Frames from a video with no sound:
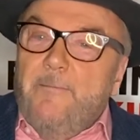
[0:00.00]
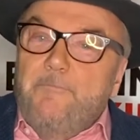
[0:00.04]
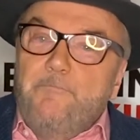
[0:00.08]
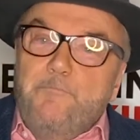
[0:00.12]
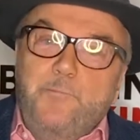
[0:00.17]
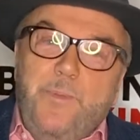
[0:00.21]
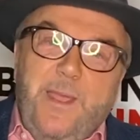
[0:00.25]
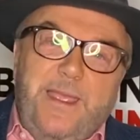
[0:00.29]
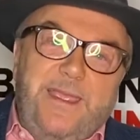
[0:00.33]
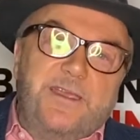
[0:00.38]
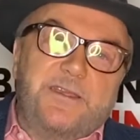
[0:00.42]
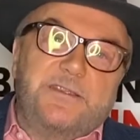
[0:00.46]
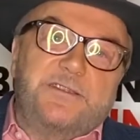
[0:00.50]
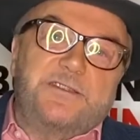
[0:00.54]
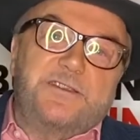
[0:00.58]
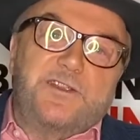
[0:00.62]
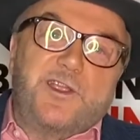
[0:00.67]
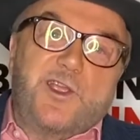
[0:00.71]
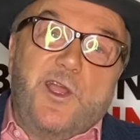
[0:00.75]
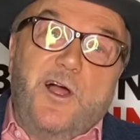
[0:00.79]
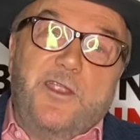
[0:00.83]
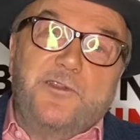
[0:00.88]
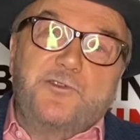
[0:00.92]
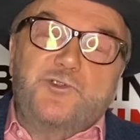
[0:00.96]

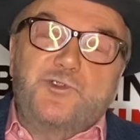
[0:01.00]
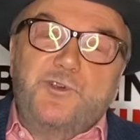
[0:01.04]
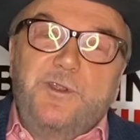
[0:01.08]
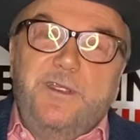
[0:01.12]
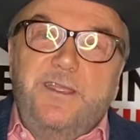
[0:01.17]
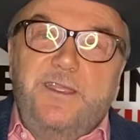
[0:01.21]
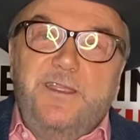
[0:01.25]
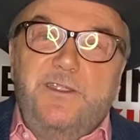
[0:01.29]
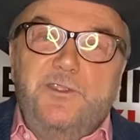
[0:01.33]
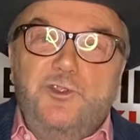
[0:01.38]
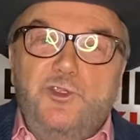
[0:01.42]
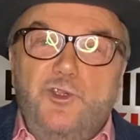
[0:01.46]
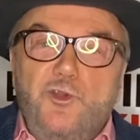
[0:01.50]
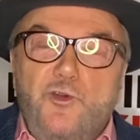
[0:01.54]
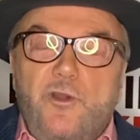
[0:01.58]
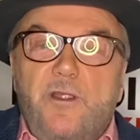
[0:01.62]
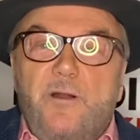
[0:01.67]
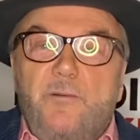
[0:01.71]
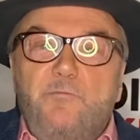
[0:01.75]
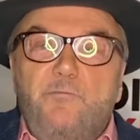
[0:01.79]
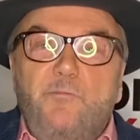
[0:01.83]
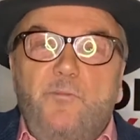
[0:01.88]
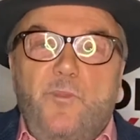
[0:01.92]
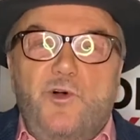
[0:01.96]
biggest country in
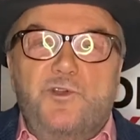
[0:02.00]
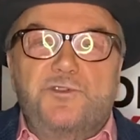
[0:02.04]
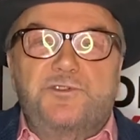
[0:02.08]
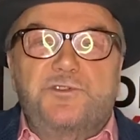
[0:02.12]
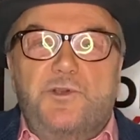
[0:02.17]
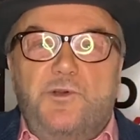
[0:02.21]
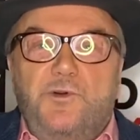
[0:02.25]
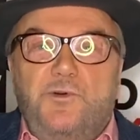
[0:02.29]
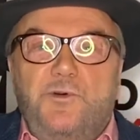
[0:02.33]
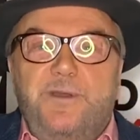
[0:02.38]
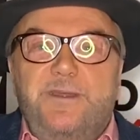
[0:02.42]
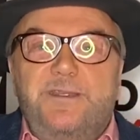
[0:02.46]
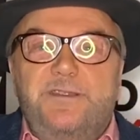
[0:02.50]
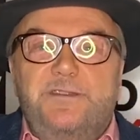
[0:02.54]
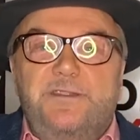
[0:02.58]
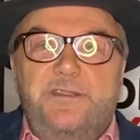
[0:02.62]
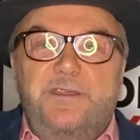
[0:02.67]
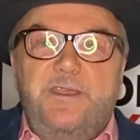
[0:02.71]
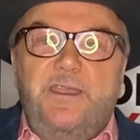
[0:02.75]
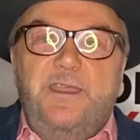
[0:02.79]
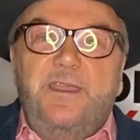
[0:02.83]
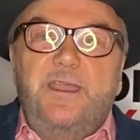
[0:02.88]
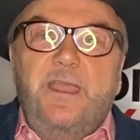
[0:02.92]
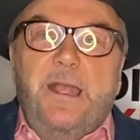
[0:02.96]
Europe. Moscow is
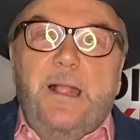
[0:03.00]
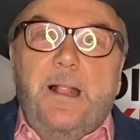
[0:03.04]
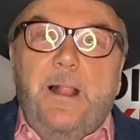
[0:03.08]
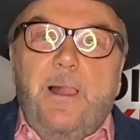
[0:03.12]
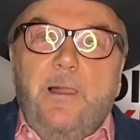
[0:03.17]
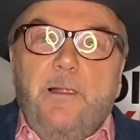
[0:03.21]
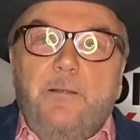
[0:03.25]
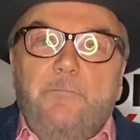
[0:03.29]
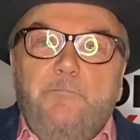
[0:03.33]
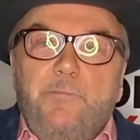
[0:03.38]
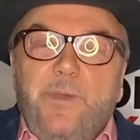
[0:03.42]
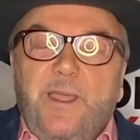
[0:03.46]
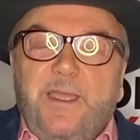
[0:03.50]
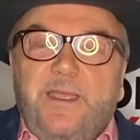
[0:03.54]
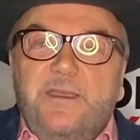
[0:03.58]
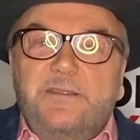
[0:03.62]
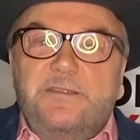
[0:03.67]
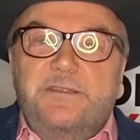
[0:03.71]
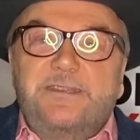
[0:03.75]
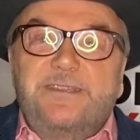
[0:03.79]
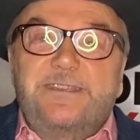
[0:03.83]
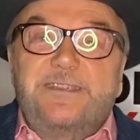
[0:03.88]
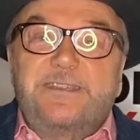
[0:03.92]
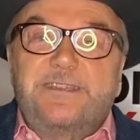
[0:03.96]
the
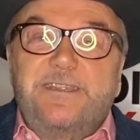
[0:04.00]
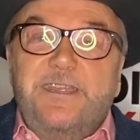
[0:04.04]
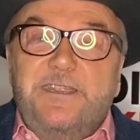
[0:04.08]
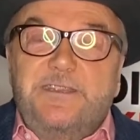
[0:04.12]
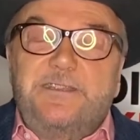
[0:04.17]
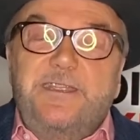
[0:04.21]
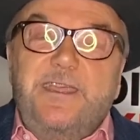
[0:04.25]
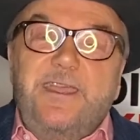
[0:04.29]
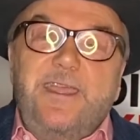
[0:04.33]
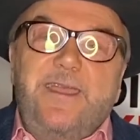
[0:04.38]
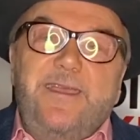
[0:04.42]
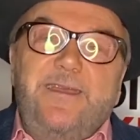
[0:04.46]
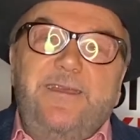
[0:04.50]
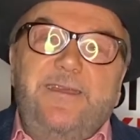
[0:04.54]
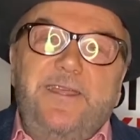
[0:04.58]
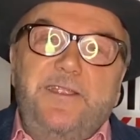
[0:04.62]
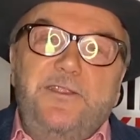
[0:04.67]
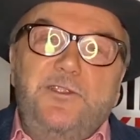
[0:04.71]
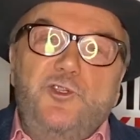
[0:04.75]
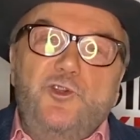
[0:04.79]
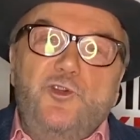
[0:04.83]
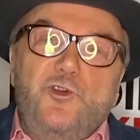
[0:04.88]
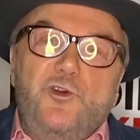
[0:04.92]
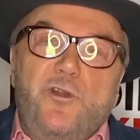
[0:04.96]
biggest city
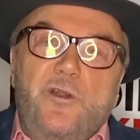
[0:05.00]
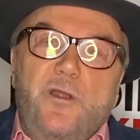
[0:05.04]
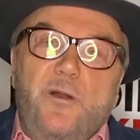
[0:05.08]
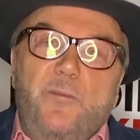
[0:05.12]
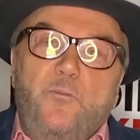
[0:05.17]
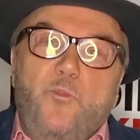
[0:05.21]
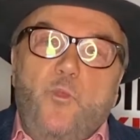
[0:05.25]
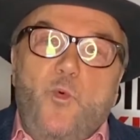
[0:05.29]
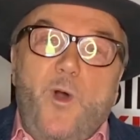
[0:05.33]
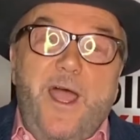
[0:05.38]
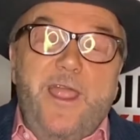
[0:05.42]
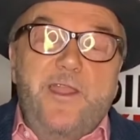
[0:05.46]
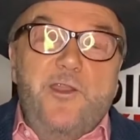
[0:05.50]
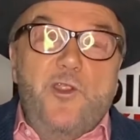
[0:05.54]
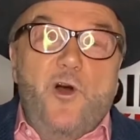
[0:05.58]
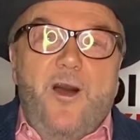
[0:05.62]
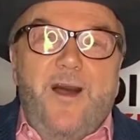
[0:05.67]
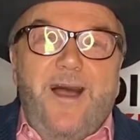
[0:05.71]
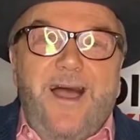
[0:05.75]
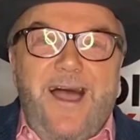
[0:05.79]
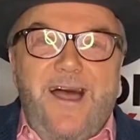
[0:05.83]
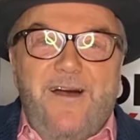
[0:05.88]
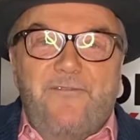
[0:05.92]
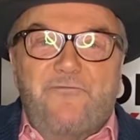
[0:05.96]
in Europe. Why
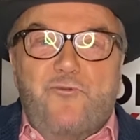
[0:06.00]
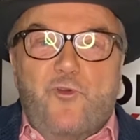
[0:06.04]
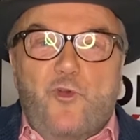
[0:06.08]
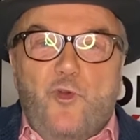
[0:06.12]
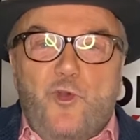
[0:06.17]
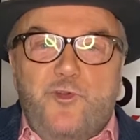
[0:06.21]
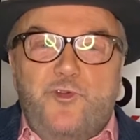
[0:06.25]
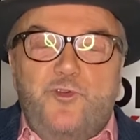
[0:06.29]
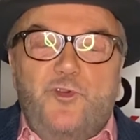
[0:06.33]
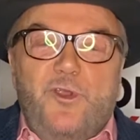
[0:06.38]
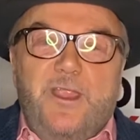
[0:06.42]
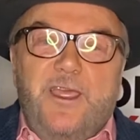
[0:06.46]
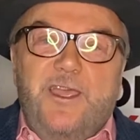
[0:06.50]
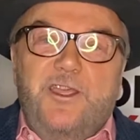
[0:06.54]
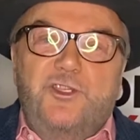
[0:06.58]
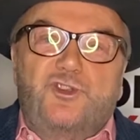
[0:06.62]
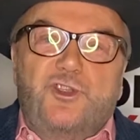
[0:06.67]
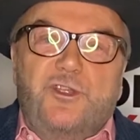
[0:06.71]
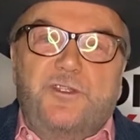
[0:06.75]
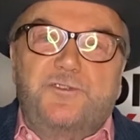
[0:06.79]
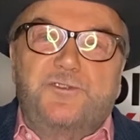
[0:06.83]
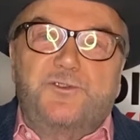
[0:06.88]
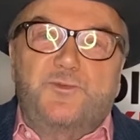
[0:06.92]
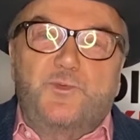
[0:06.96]
not have good
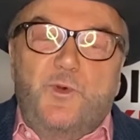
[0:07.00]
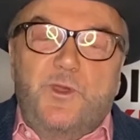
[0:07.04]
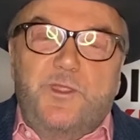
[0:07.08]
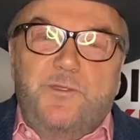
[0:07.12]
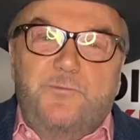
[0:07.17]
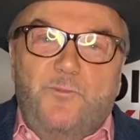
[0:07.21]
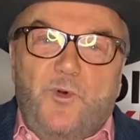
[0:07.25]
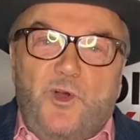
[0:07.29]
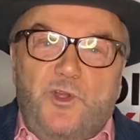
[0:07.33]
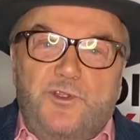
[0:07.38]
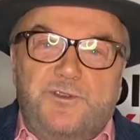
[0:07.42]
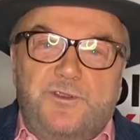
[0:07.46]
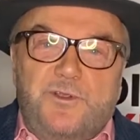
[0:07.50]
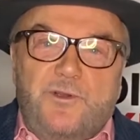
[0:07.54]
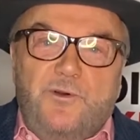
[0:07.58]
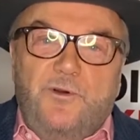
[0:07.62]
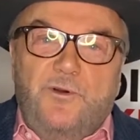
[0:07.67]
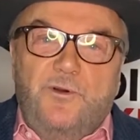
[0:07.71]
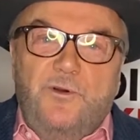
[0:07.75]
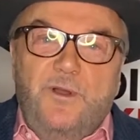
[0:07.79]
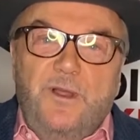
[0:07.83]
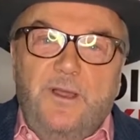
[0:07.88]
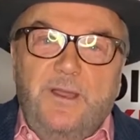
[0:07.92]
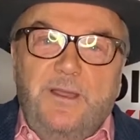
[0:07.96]
relations with Moscow
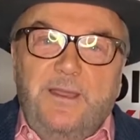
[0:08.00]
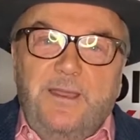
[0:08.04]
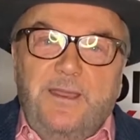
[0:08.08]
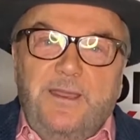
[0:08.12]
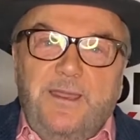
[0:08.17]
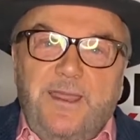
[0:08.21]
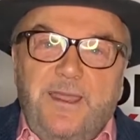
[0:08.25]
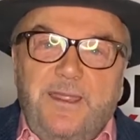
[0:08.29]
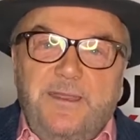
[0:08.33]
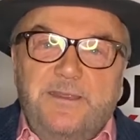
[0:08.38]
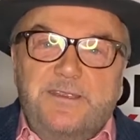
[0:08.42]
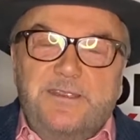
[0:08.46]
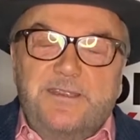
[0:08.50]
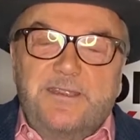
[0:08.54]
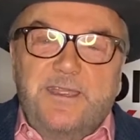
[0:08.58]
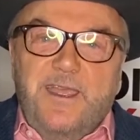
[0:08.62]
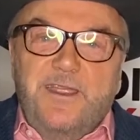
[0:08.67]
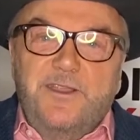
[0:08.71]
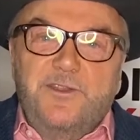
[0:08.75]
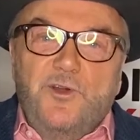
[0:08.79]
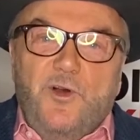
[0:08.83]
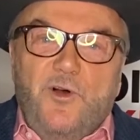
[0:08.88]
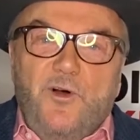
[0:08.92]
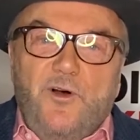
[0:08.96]

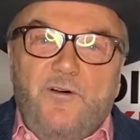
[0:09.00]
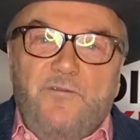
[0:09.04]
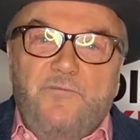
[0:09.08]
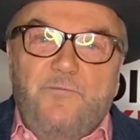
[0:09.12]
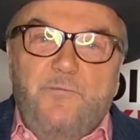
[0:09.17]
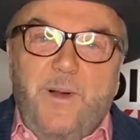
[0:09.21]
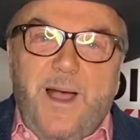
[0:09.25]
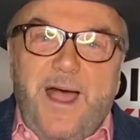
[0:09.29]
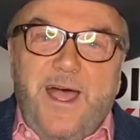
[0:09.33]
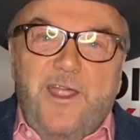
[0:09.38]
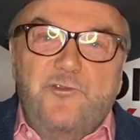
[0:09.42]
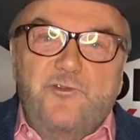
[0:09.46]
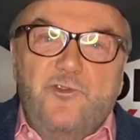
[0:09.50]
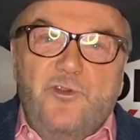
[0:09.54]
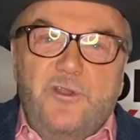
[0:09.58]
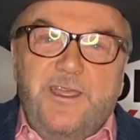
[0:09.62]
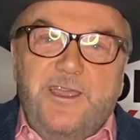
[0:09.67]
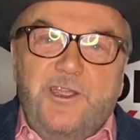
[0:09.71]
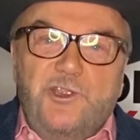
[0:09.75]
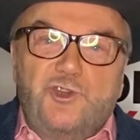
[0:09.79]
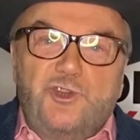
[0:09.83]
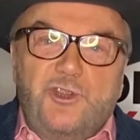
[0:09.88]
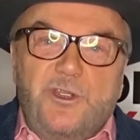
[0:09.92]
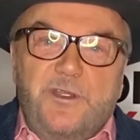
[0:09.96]
instead of bad
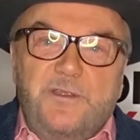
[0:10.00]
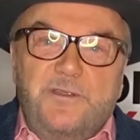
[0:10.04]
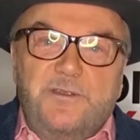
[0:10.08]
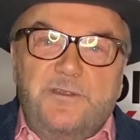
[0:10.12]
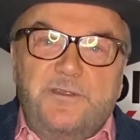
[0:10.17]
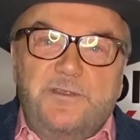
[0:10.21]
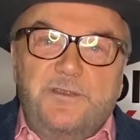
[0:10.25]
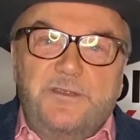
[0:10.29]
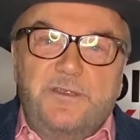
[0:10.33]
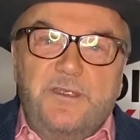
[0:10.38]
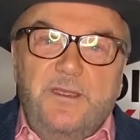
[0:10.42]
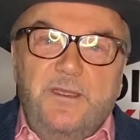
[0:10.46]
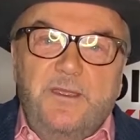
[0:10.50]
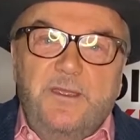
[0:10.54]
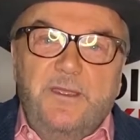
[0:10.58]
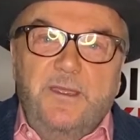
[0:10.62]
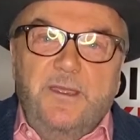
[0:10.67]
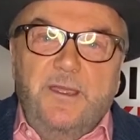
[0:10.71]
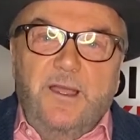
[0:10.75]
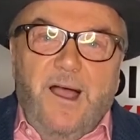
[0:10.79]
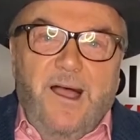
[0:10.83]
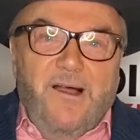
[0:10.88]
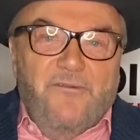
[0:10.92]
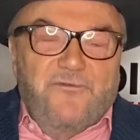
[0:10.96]
relations?
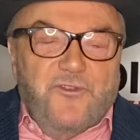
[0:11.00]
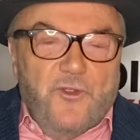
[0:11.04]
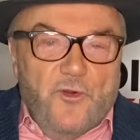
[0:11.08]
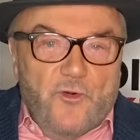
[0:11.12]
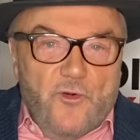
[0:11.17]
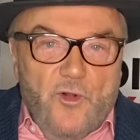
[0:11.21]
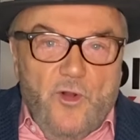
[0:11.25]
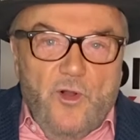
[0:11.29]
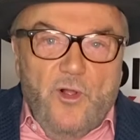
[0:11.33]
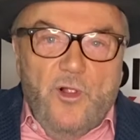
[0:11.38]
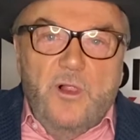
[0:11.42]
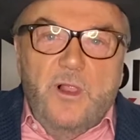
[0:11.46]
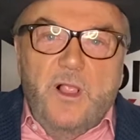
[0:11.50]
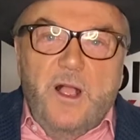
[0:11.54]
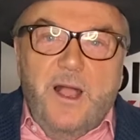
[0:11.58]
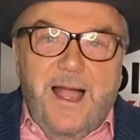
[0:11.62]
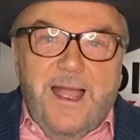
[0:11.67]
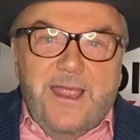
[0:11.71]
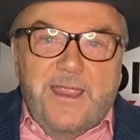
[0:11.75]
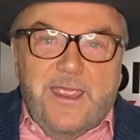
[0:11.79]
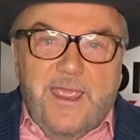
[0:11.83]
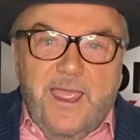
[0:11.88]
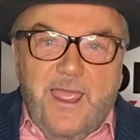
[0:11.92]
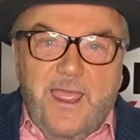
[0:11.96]
After all,
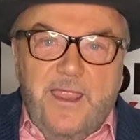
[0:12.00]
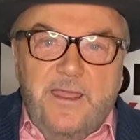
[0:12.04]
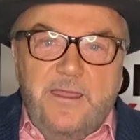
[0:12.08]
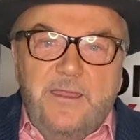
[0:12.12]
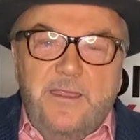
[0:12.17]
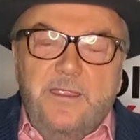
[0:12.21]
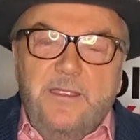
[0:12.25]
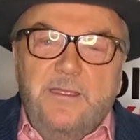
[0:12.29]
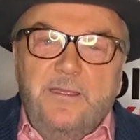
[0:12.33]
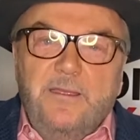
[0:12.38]
again,